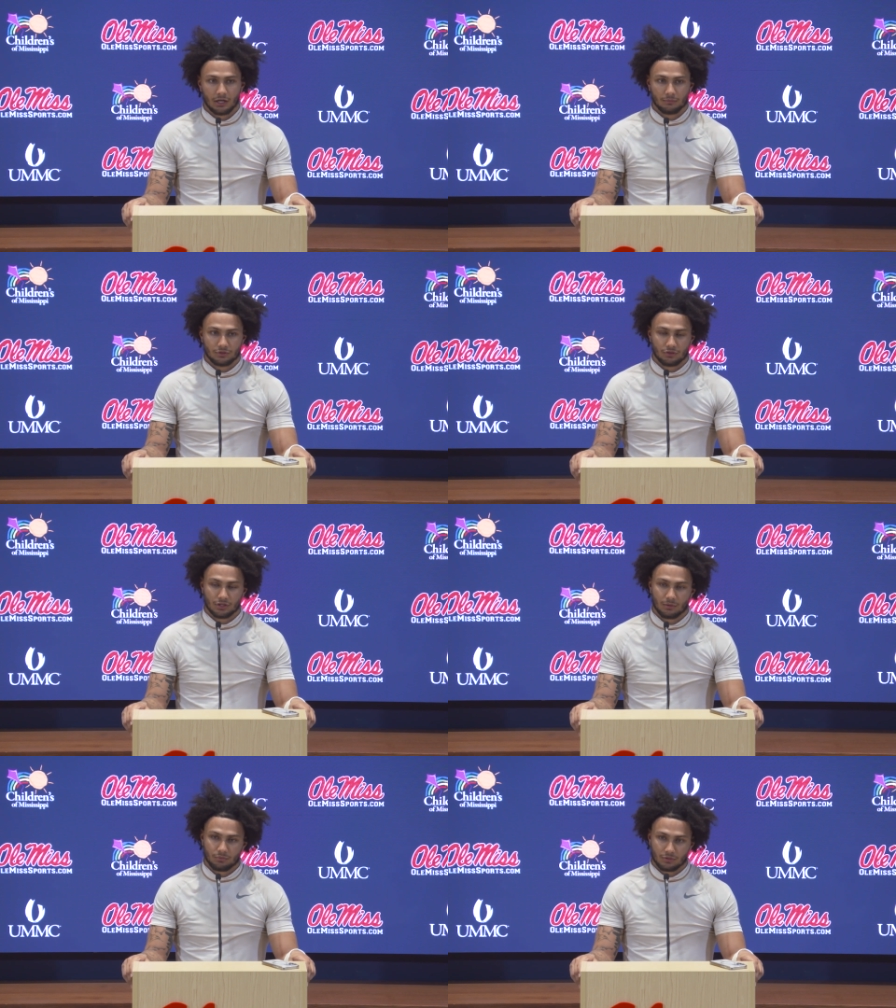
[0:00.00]
Um, you know a
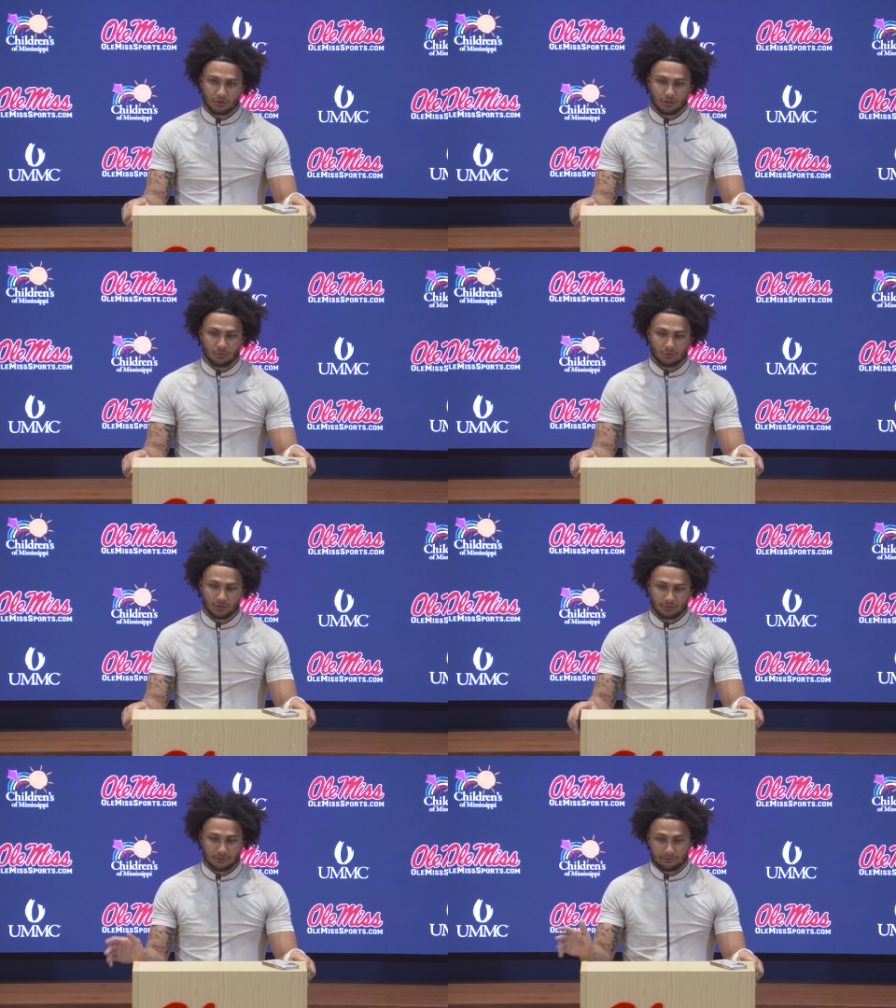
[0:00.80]
couple a couple
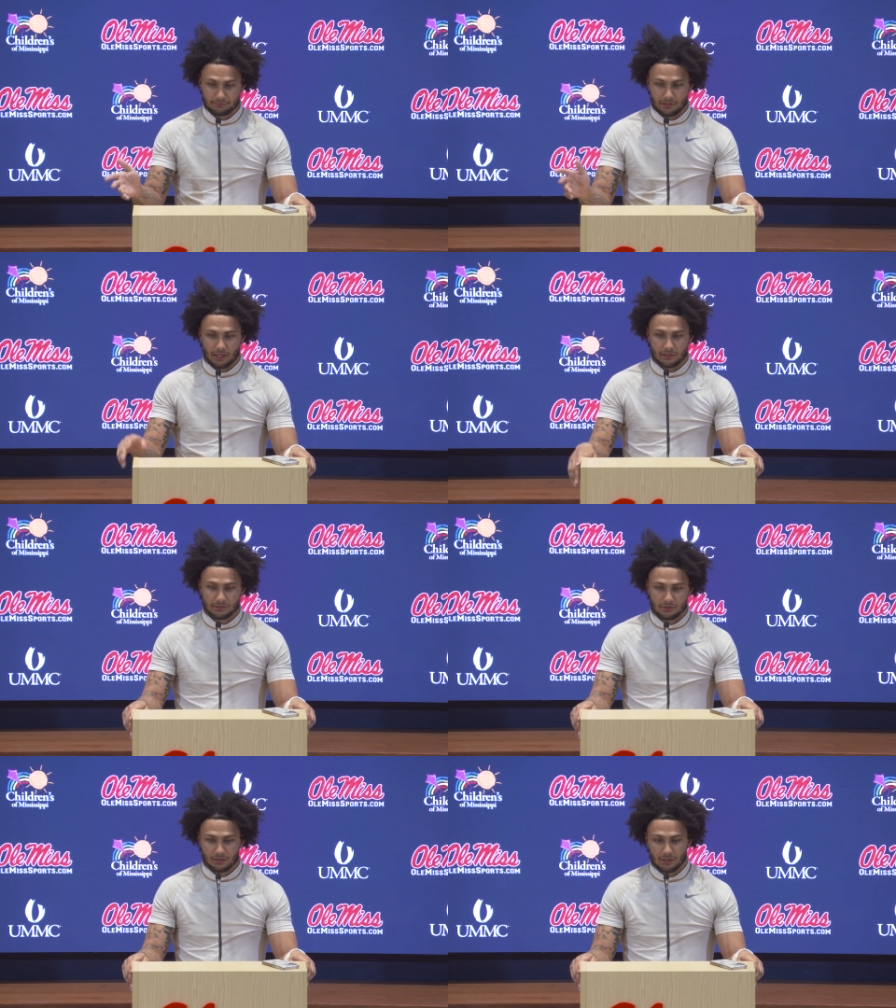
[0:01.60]

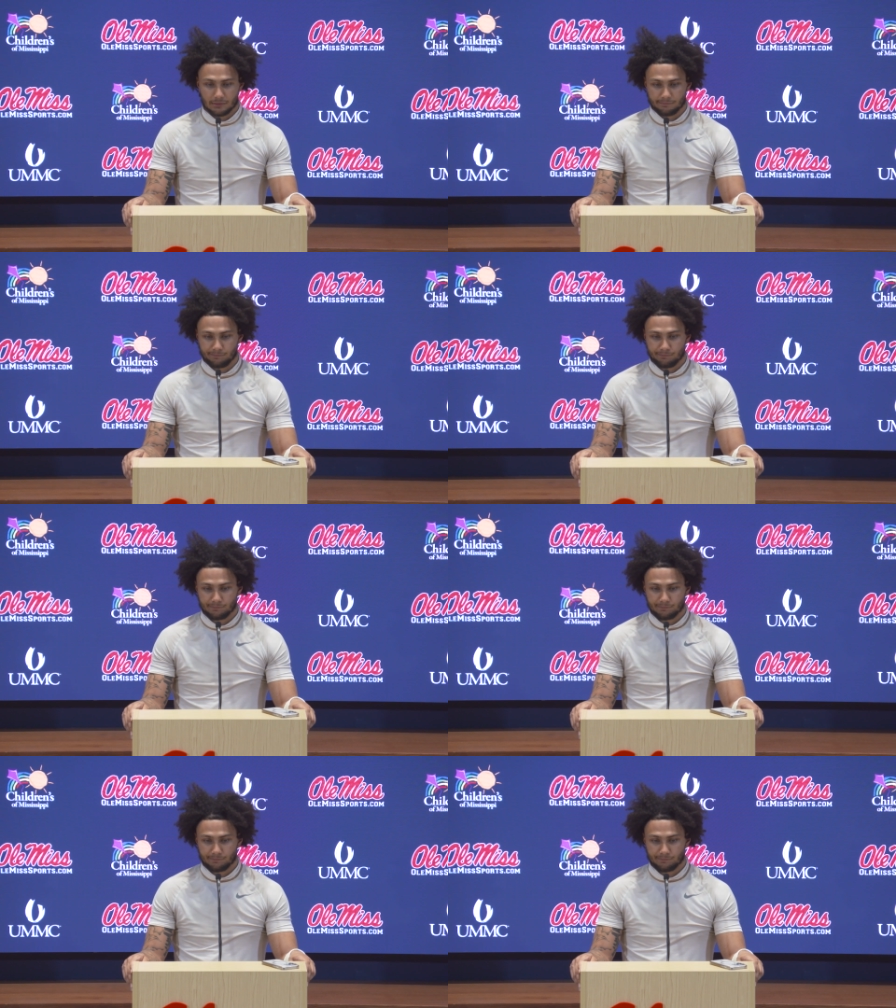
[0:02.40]
guys, um,